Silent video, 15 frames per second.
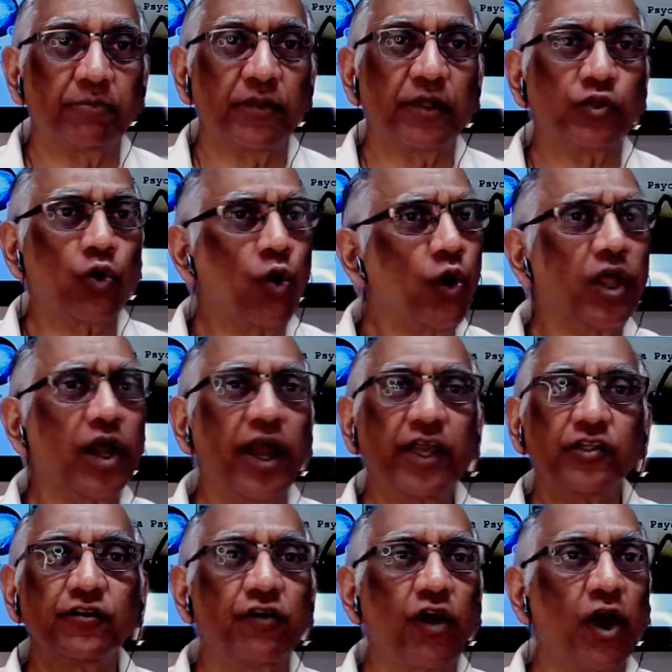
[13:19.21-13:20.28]
It's all
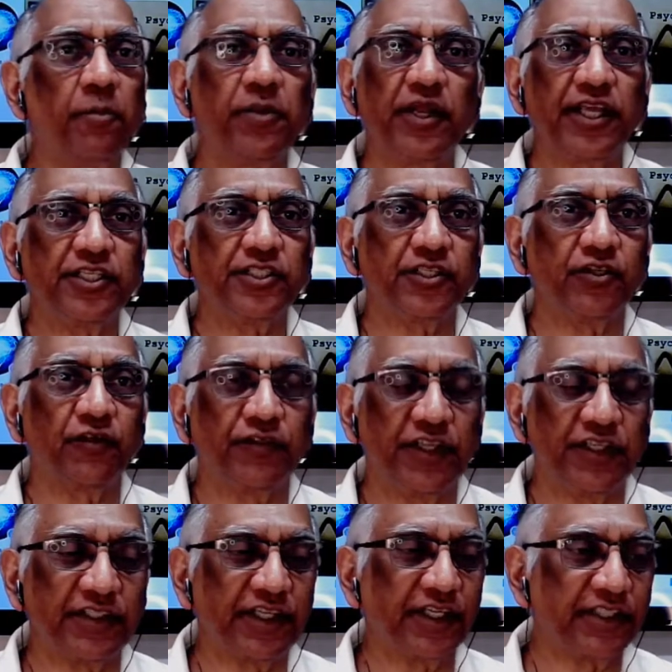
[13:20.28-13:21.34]
kinds of combination sure. of
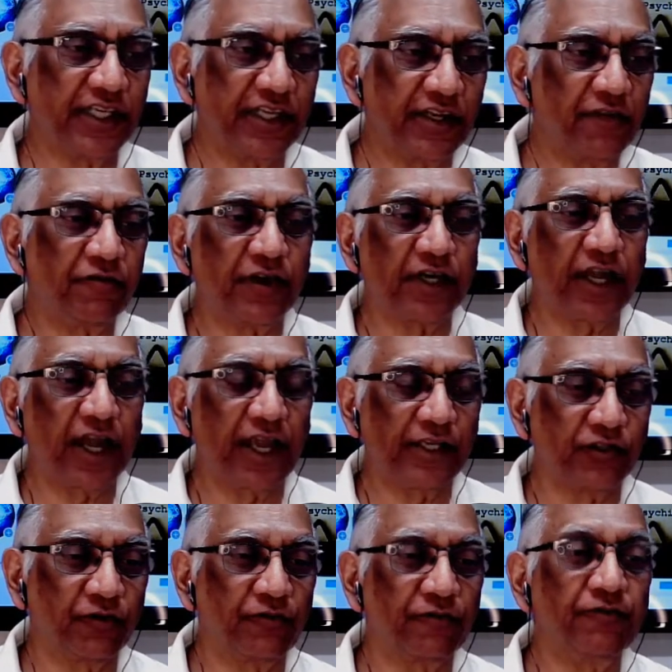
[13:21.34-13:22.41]
these things and different
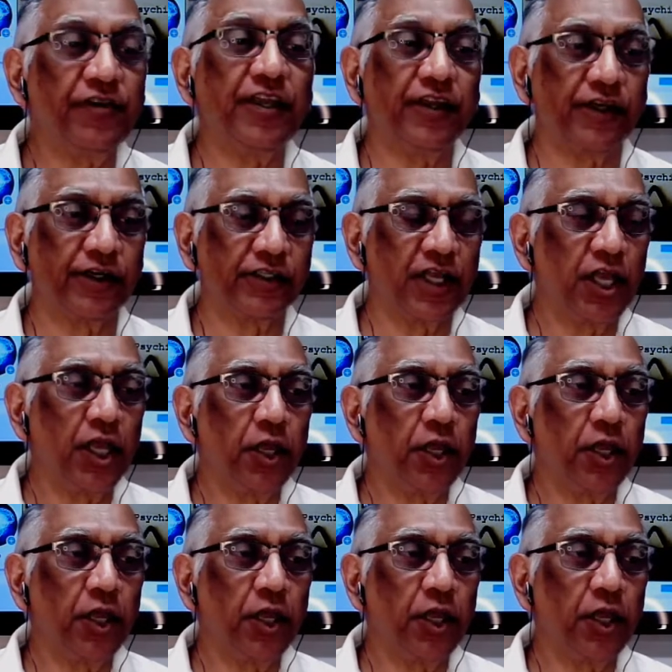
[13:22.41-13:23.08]
kinds of fears.